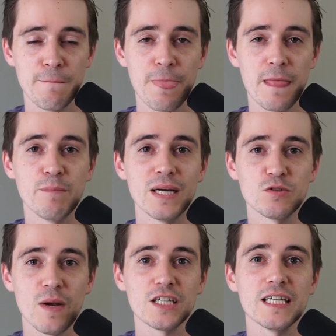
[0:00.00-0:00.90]
but
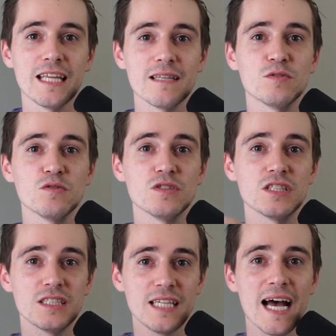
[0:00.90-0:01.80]
to actually get them to
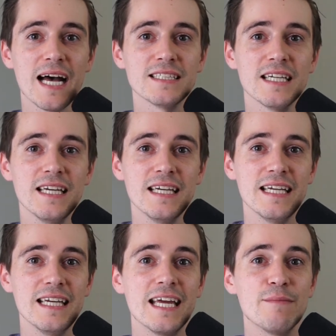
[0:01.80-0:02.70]
start
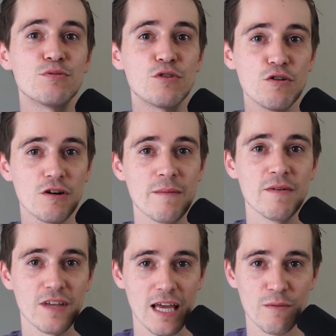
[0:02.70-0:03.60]
in a program
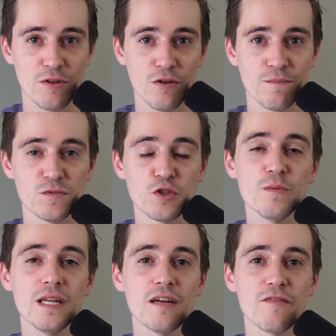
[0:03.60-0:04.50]
of care with you. Too
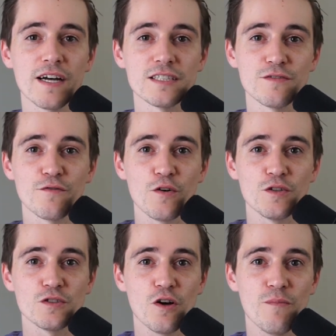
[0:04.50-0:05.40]
many of us
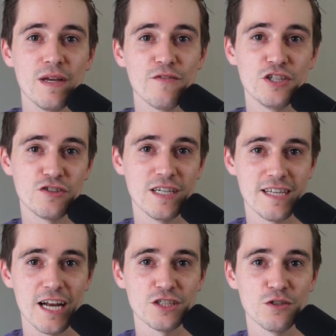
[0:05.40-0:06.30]
focus on being very
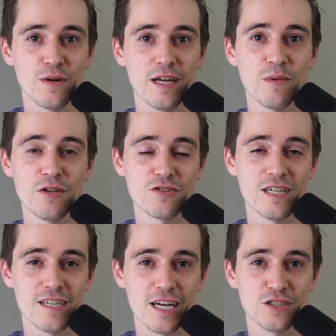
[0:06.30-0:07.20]
transactional, and when you're
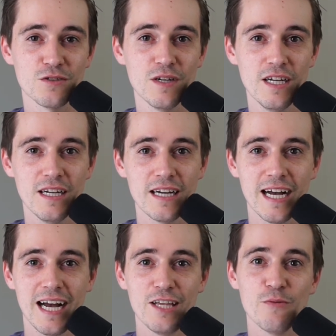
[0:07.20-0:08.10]
transactional,
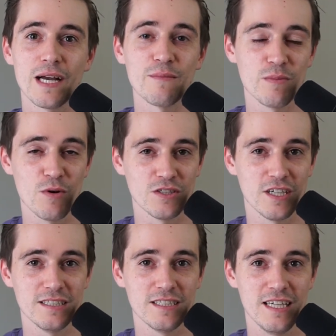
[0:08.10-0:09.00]
you become
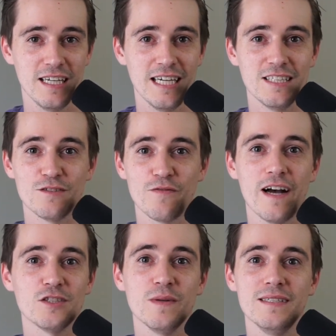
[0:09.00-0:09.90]
commoditized. It's
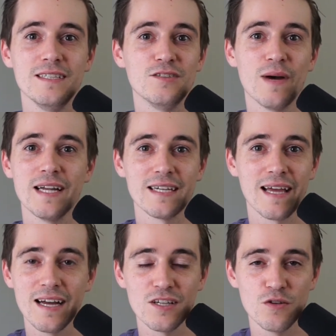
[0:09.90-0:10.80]
far too easy to
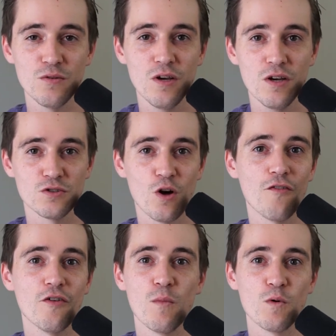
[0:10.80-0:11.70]
undercut you, to
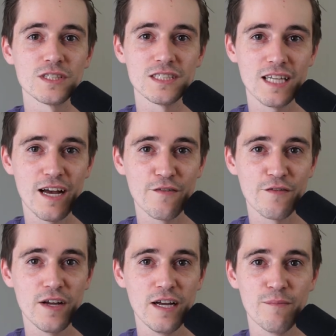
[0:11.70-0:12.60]
offer more stuff,
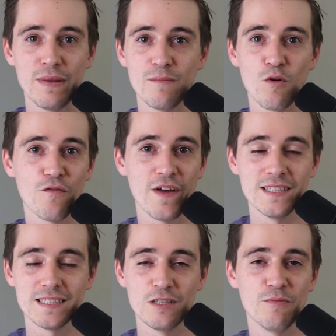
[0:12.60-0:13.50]
be more
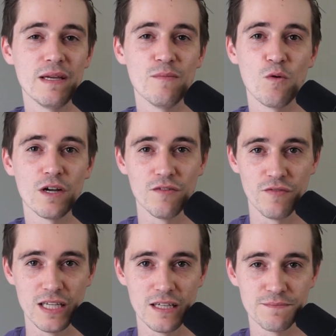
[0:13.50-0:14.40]
fancy, or be more
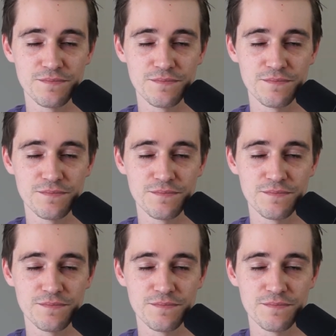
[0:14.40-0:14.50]
convenient.